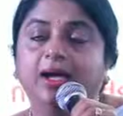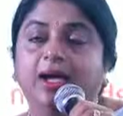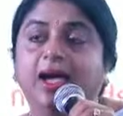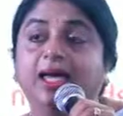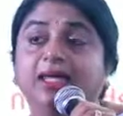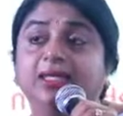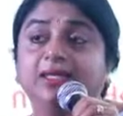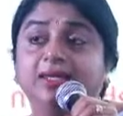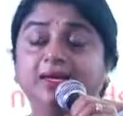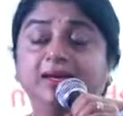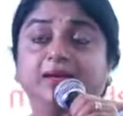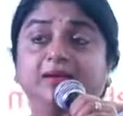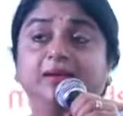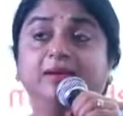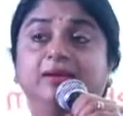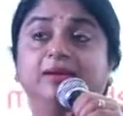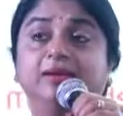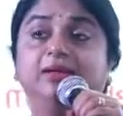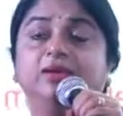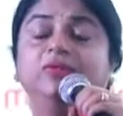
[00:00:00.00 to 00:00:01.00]
And
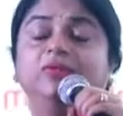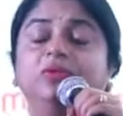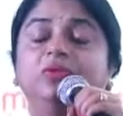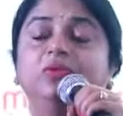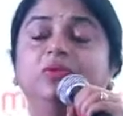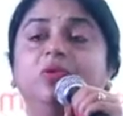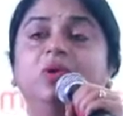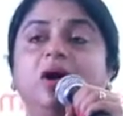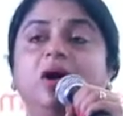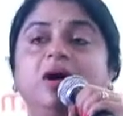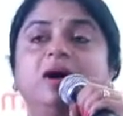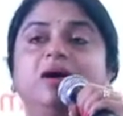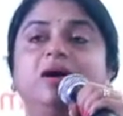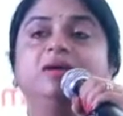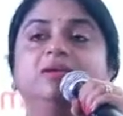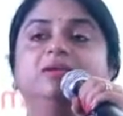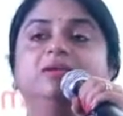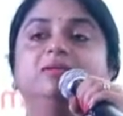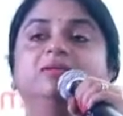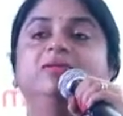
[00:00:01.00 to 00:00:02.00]
then if you
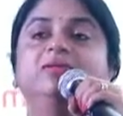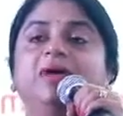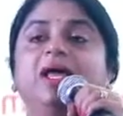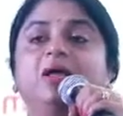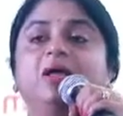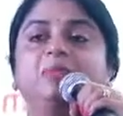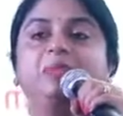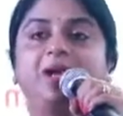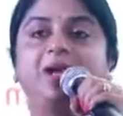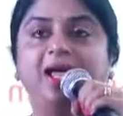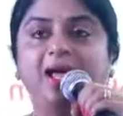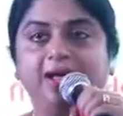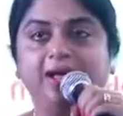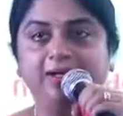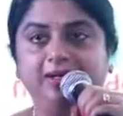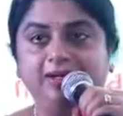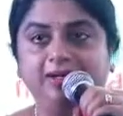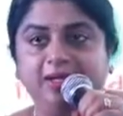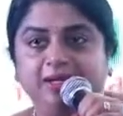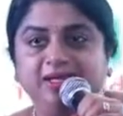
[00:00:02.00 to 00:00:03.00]
are well
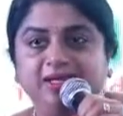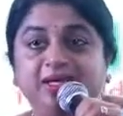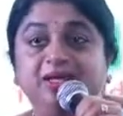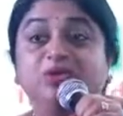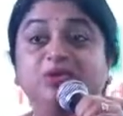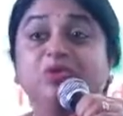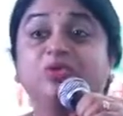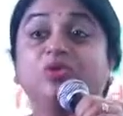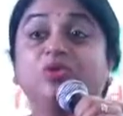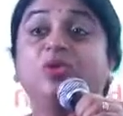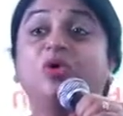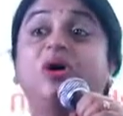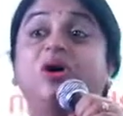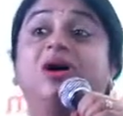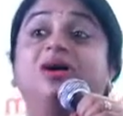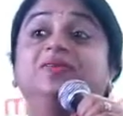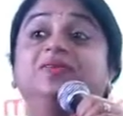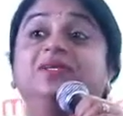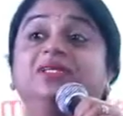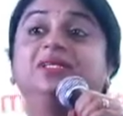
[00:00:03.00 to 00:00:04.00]
planned and then you draw
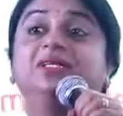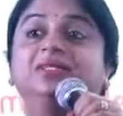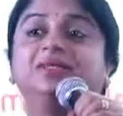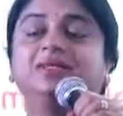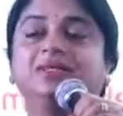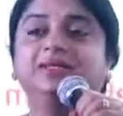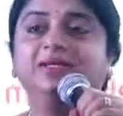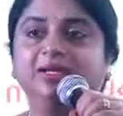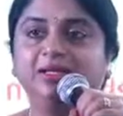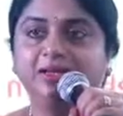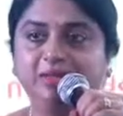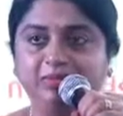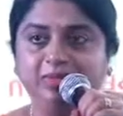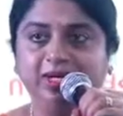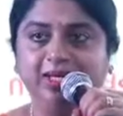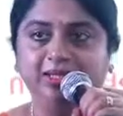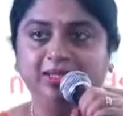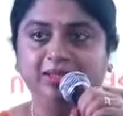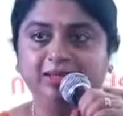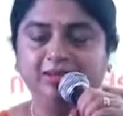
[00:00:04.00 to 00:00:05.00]
after the 30th
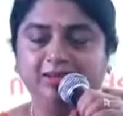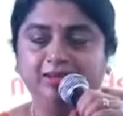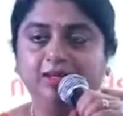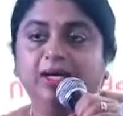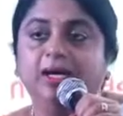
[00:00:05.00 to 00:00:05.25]
month,